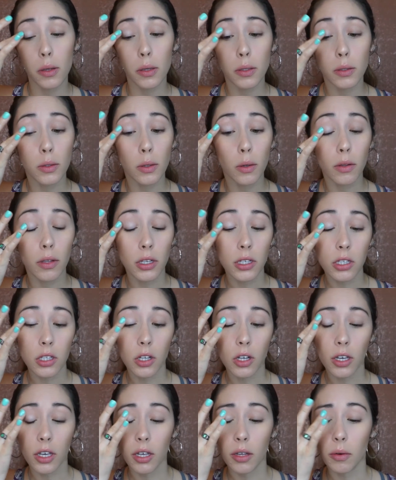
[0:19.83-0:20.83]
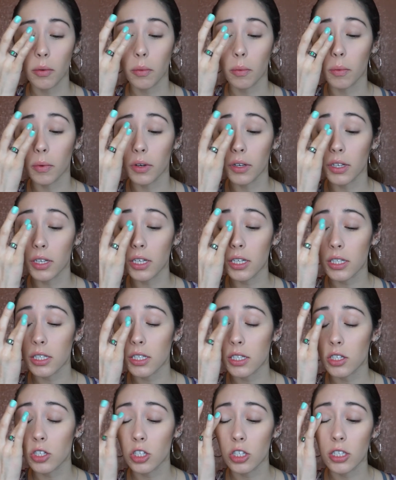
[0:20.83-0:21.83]
so this look can really
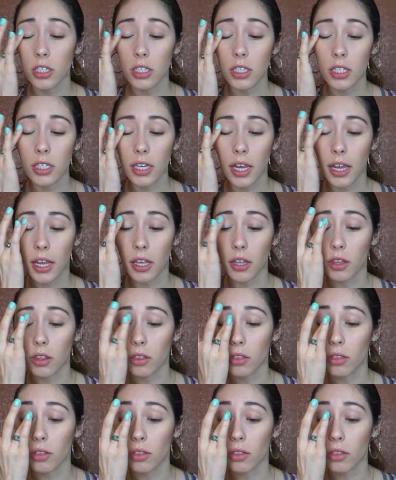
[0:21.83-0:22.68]
just stay